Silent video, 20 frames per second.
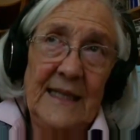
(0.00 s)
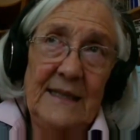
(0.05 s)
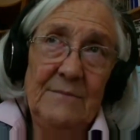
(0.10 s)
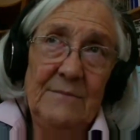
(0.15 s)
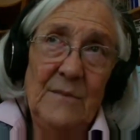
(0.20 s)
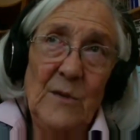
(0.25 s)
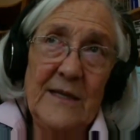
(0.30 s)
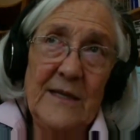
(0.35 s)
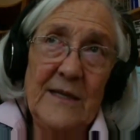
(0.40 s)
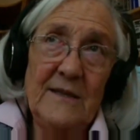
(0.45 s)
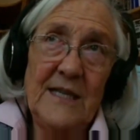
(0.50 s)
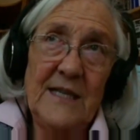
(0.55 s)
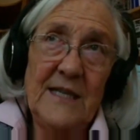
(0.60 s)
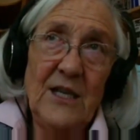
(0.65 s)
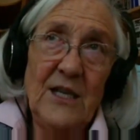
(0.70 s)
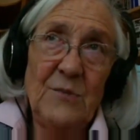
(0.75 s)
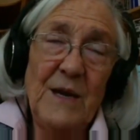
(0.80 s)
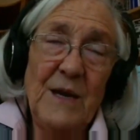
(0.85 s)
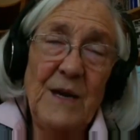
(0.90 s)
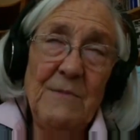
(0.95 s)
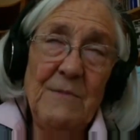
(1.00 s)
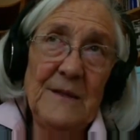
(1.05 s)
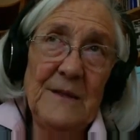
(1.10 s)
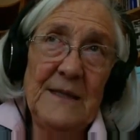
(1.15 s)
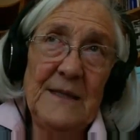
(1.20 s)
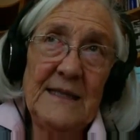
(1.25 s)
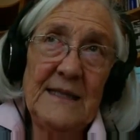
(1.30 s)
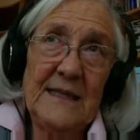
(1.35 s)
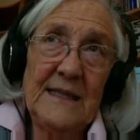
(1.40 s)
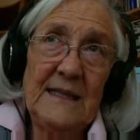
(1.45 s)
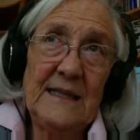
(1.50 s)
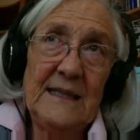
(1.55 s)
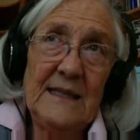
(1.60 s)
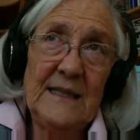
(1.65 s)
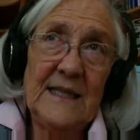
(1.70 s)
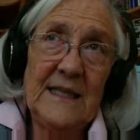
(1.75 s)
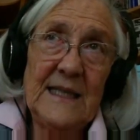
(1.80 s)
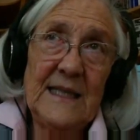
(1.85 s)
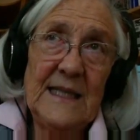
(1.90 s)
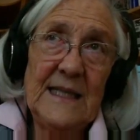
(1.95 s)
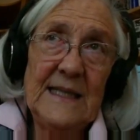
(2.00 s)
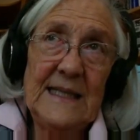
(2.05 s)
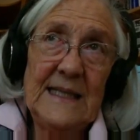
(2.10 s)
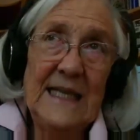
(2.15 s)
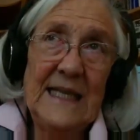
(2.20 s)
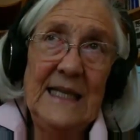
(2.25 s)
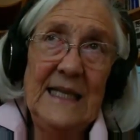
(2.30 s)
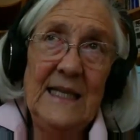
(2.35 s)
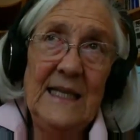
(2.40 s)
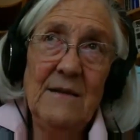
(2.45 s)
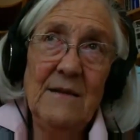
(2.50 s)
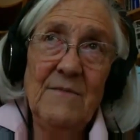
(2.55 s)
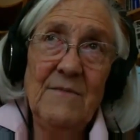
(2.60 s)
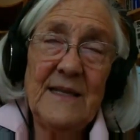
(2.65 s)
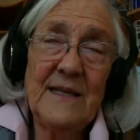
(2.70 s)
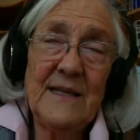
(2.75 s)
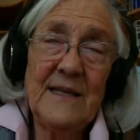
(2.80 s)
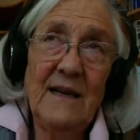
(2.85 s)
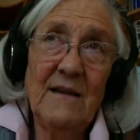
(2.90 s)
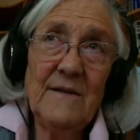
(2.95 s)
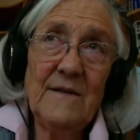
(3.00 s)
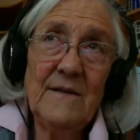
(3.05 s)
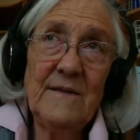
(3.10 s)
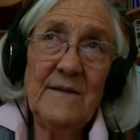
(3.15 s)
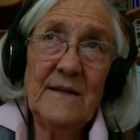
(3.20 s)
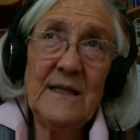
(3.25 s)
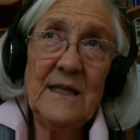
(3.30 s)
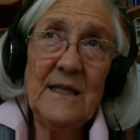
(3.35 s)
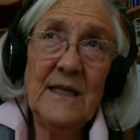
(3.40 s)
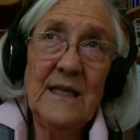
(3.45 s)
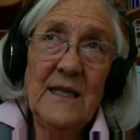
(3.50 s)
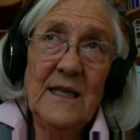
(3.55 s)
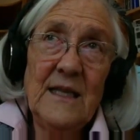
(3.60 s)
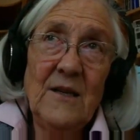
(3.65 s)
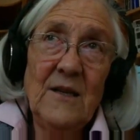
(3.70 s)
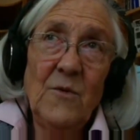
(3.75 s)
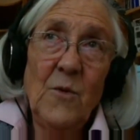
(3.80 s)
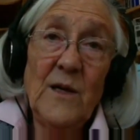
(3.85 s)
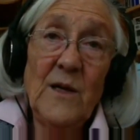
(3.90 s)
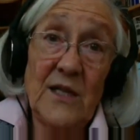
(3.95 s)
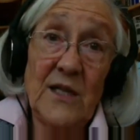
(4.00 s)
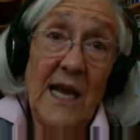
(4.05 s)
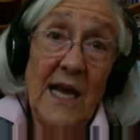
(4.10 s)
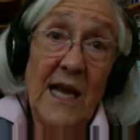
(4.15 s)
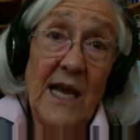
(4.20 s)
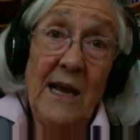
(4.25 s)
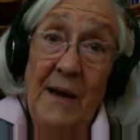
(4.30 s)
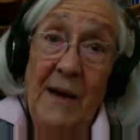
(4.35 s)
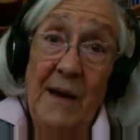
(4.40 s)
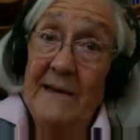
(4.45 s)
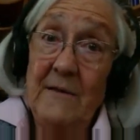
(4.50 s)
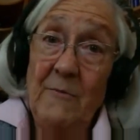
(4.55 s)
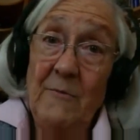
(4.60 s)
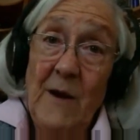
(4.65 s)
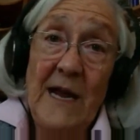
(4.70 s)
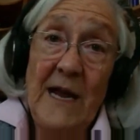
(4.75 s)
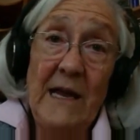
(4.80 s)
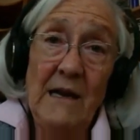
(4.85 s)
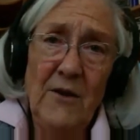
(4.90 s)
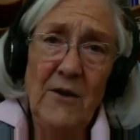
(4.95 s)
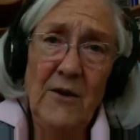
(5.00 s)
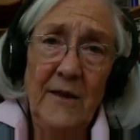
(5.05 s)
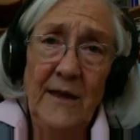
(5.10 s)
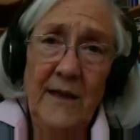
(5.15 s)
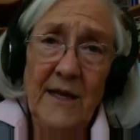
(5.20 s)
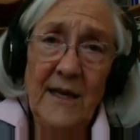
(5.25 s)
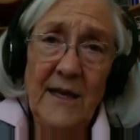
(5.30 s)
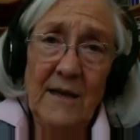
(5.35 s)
more than teach people to contain themselves, which is, by the way, a good thing.